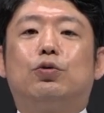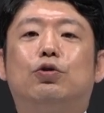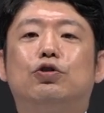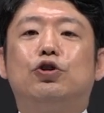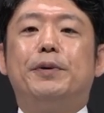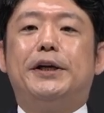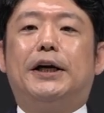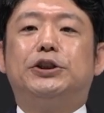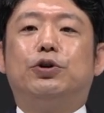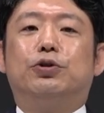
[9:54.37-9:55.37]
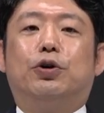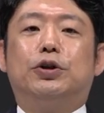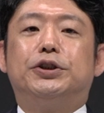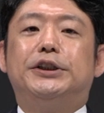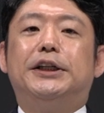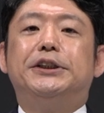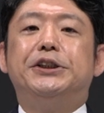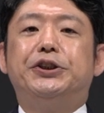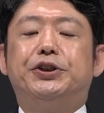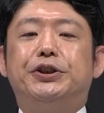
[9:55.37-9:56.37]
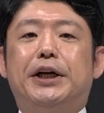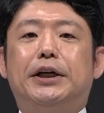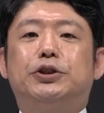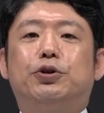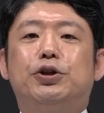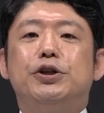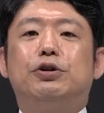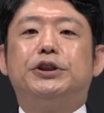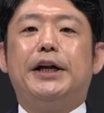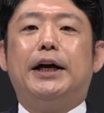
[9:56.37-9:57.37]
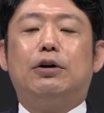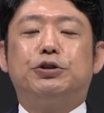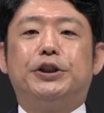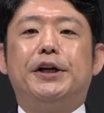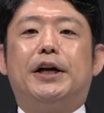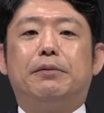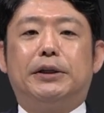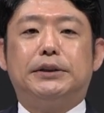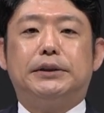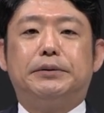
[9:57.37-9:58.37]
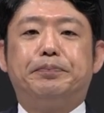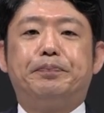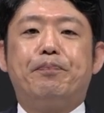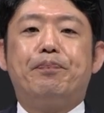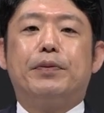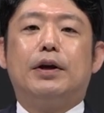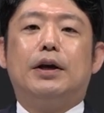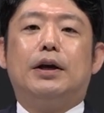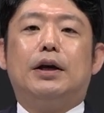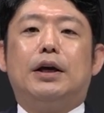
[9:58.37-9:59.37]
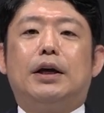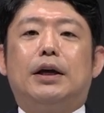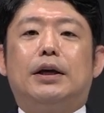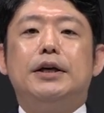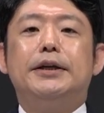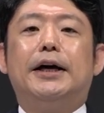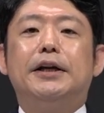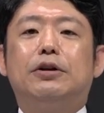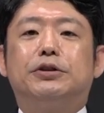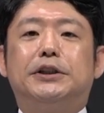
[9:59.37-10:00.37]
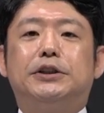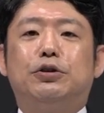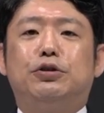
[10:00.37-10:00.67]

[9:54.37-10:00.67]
Let's look at a recent example of how the infrastructure business and the advertising and media business can be synergized.